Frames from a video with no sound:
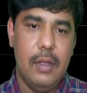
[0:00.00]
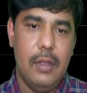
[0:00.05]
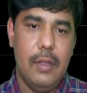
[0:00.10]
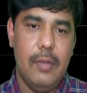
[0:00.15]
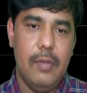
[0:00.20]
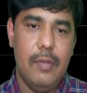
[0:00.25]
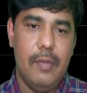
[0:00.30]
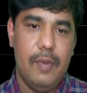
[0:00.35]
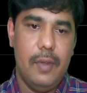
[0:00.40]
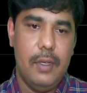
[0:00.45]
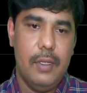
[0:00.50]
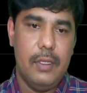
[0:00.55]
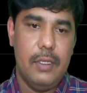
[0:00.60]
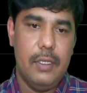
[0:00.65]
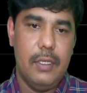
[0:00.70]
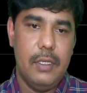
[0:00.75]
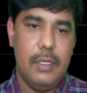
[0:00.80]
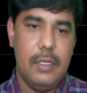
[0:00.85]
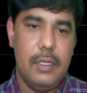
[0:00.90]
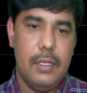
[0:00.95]

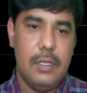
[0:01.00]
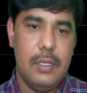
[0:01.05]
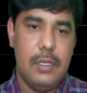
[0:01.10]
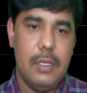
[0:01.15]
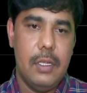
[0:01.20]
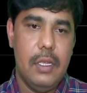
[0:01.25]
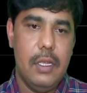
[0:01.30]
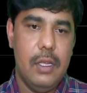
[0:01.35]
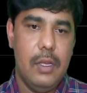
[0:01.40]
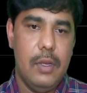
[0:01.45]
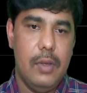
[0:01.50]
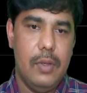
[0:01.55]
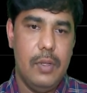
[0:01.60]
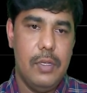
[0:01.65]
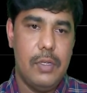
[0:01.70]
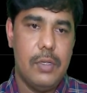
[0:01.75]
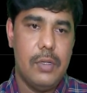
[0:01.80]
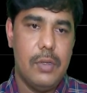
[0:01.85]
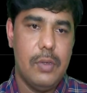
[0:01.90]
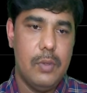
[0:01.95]
functions equals
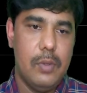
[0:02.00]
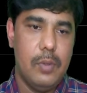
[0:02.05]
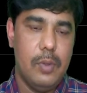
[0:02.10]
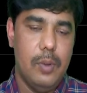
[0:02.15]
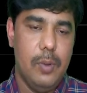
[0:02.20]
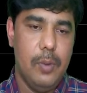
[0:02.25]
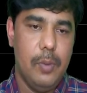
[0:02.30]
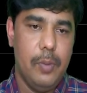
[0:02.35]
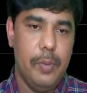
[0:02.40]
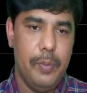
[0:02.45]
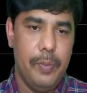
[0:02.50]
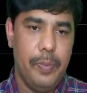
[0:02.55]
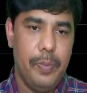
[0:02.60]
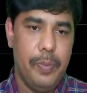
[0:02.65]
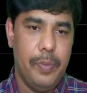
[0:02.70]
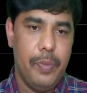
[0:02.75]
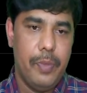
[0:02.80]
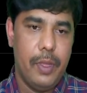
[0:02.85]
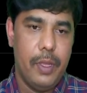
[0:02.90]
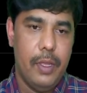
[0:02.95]
to
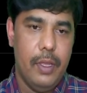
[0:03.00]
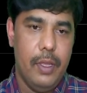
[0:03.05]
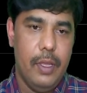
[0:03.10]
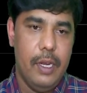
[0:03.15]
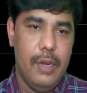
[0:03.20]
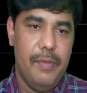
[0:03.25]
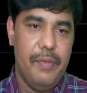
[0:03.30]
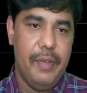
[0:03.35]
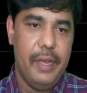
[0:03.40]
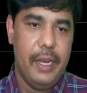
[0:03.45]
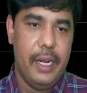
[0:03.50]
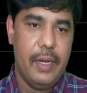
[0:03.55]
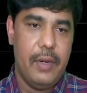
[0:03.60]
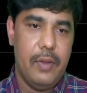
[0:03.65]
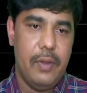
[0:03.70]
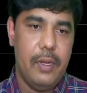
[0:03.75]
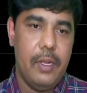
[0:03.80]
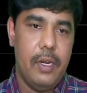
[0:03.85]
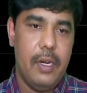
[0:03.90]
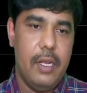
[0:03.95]
n
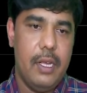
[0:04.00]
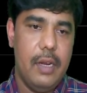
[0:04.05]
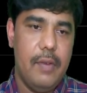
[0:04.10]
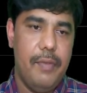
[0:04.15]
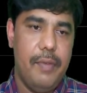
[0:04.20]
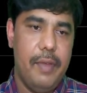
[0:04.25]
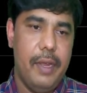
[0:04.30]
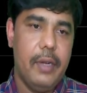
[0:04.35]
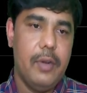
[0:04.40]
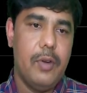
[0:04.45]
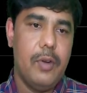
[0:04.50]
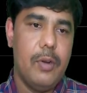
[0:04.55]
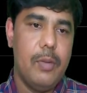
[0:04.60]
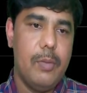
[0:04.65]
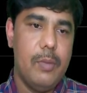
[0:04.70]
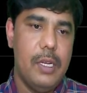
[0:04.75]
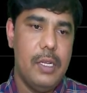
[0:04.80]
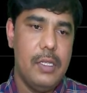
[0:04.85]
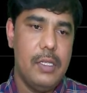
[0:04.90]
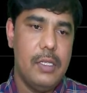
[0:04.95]
factorial. N factorial
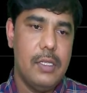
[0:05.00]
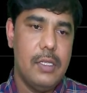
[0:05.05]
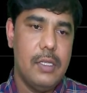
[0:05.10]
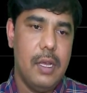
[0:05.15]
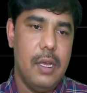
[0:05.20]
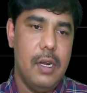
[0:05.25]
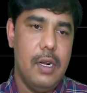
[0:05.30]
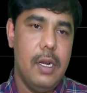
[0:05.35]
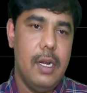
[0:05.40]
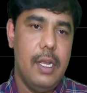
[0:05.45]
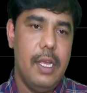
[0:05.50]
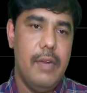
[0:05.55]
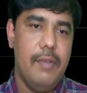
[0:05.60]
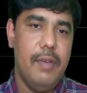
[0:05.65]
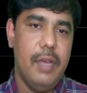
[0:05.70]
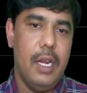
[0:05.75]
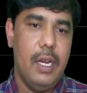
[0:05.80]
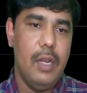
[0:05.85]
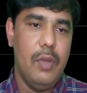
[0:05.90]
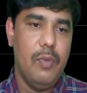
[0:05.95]
means already n
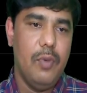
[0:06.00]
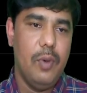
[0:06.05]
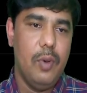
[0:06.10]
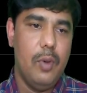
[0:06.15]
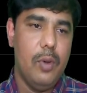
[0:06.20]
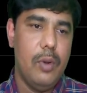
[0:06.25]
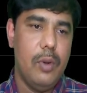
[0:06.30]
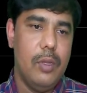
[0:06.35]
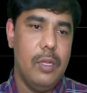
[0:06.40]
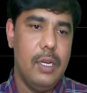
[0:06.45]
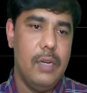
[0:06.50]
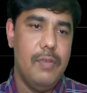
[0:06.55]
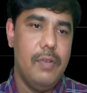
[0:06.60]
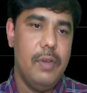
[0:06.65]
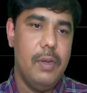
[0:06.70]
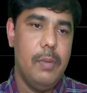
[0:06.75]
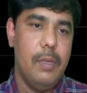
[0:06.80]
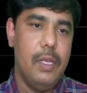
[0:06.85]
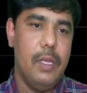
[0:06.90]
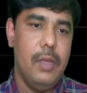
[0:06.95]
value 4, that will
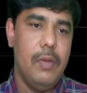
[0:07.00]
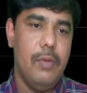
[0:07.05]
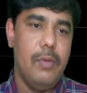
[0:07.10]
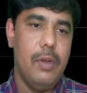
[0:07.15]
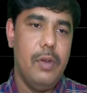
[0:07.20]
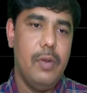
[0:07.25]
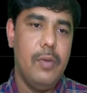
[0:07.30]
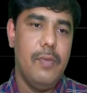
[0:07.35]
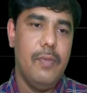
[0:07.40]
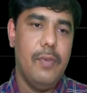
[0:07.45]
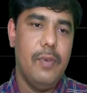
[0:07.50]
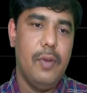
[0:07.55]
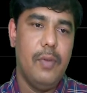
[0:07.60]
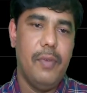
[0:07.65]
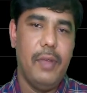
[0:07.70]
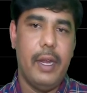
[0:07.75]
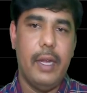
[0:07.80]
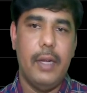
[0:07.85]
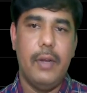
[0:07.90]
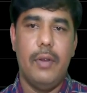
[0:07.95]
be equal to 4
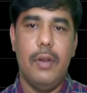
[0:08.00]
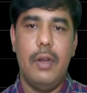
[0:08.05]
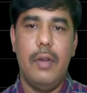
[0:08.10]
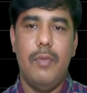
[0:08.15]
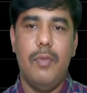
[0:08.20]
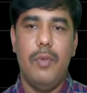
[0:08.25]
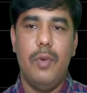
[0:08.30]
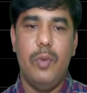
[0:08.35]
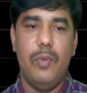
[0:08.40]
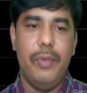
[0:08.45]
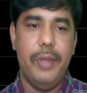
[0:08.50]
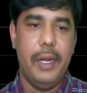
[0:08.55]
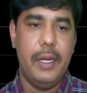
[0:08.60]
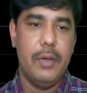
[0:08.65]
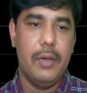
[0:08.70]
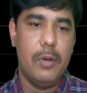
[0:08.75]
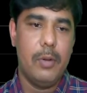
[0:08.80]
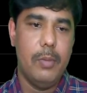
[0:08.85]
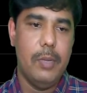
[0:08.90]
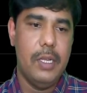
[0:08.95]
factorial. 4
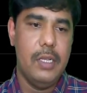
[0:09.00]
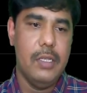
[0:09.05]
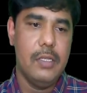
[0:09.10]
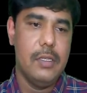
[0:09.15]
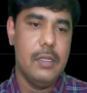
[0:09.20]
factorial means